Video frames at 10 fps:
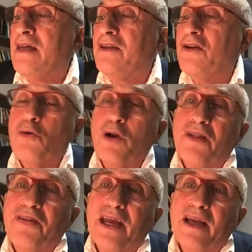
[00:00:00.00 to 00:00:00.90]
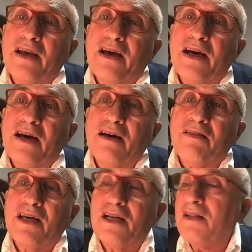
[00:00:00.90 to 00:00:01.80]
do you really think
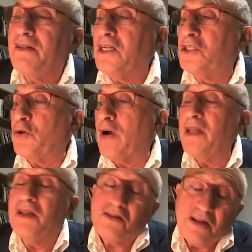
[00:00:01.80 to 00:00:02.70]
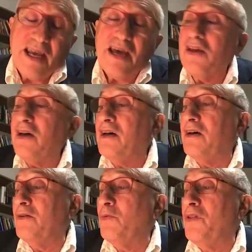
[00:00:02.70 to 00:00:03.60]
that Australia,
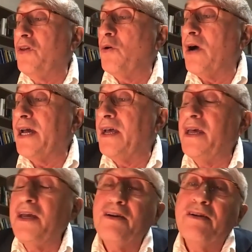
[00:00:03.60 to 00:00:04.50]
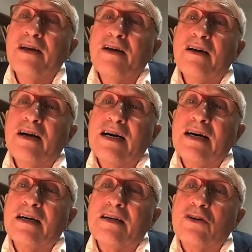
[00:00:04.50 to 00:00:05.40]
together with UAE,
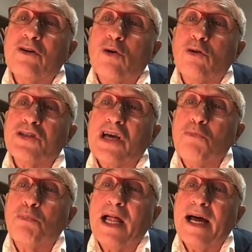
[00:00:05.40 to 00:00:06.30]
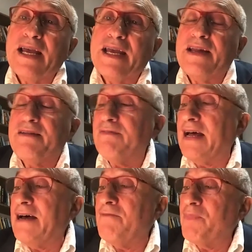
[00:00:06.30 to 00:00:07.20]
could also play
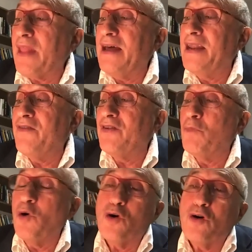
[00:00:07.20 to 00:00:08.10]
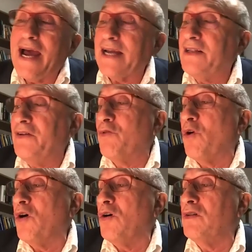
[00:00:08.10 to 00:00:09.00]
an even more active
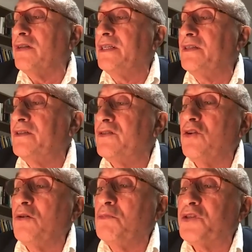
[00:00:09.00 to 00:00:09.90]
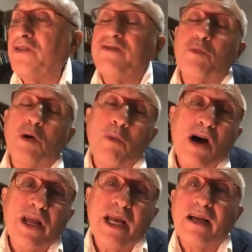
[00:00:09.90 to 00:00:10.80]
role in terms of
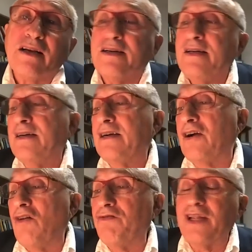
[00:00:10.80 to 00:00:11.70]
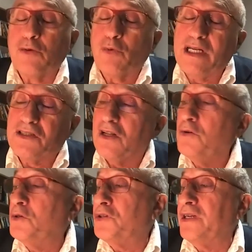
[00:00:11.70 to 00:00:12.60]
promoting conflict
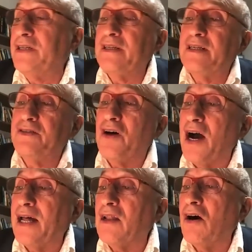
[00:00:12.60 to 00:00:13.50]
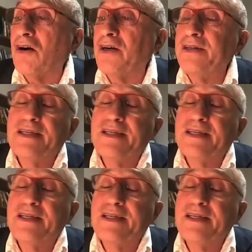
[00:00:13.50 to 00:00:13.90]
resolution and dialogue,